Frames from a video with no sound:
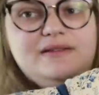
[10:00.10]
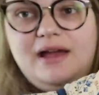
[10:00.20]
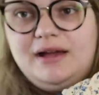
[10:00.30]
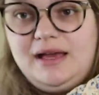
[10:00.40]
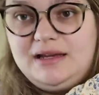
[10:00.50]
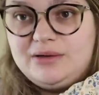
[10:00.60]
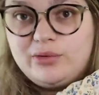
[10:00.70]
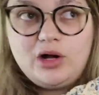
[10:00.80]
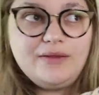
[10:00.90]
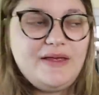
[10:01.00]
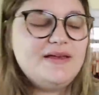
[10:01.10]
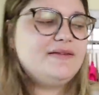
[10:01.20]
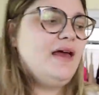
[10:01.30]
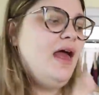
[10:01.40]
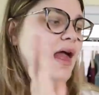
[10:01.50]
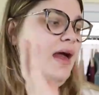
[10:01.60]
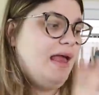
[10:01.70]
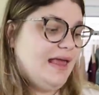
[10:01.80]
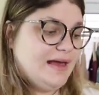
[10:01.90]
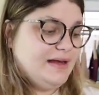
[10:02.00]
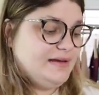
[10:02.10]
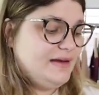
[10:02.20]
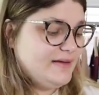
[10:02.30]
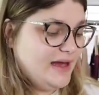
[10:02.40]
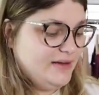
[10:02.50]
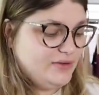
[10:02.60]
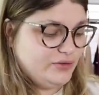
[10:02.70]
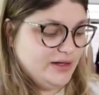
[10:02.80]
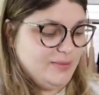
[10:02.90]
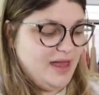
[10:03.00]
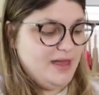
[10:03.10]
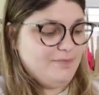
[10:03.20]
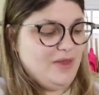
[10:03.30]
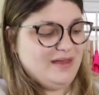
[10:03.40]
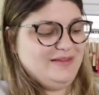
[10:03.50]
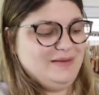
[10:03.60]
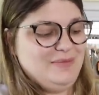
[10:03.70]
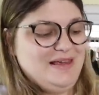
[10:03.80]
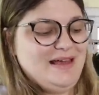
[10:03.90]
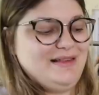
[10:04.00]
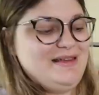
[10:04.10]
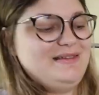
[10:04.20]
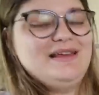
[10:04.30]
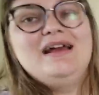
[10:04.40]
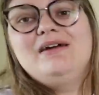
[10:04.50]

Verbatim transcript: a tag anywhere on this. And it does kind of scream it, to me at least.